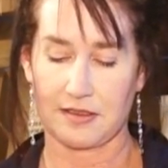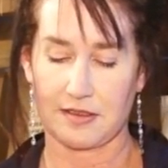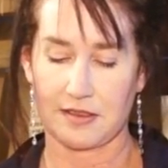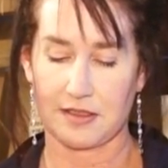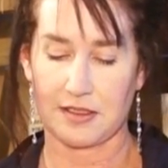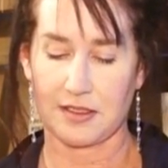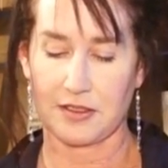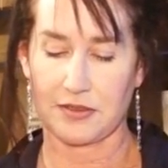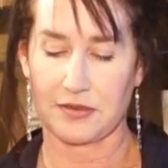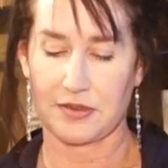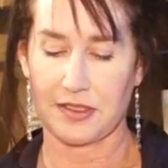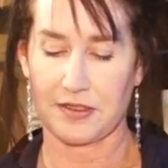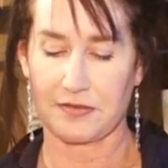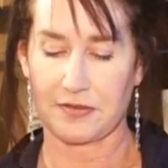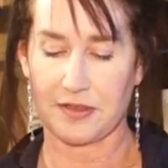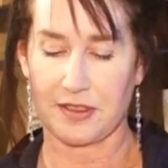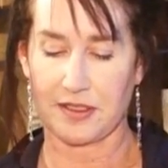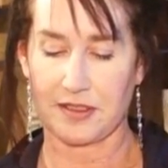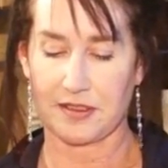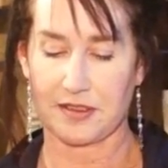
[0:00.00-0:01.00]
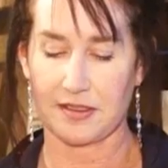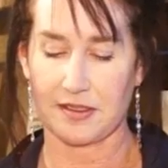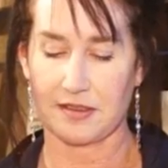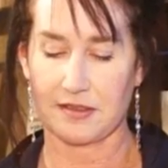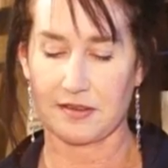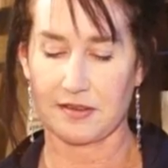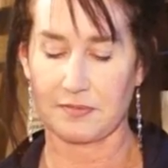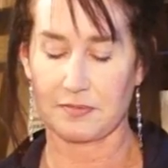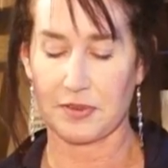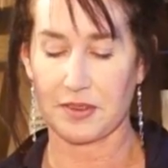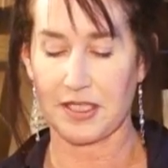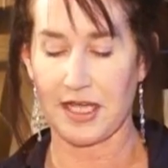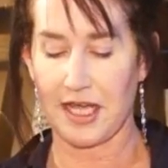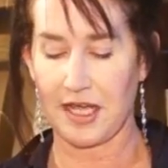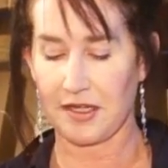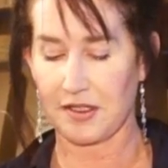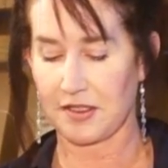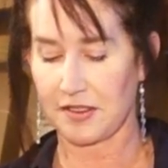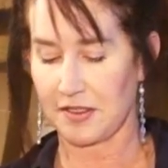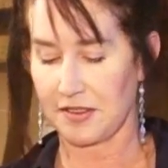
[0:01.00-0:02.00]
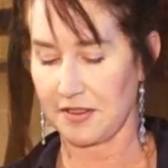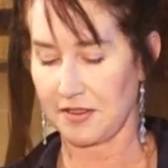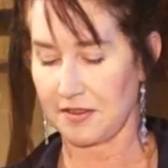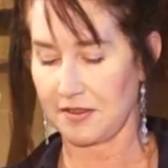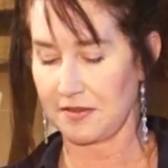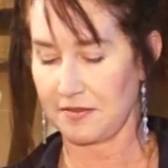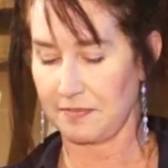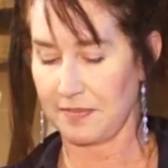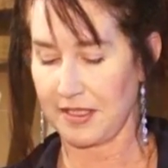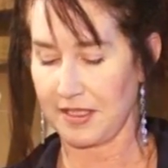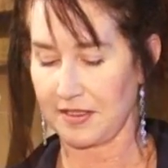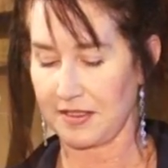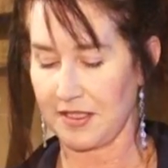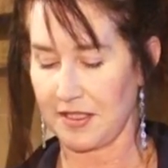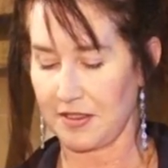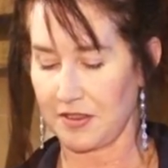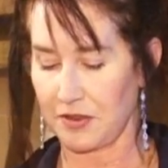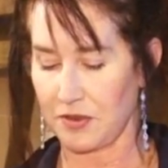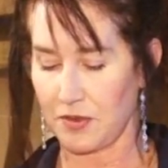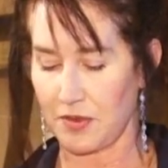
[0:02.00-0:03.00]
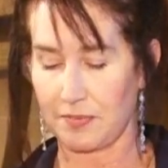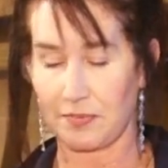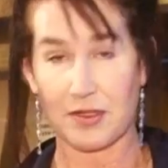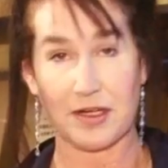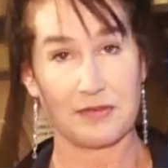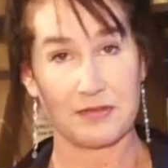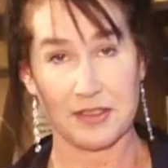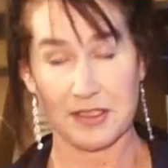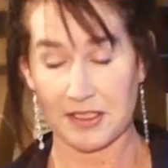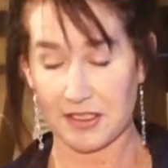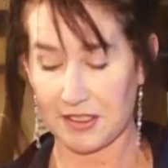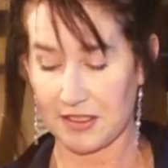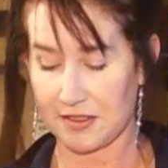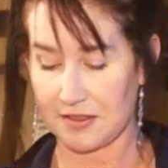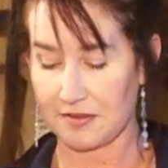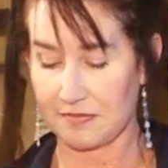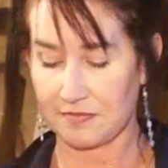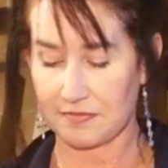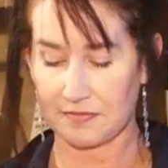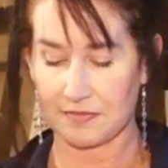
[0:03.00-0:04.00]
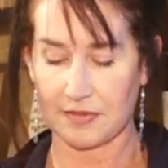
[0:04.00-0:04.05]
include different botanicals based on your preferences.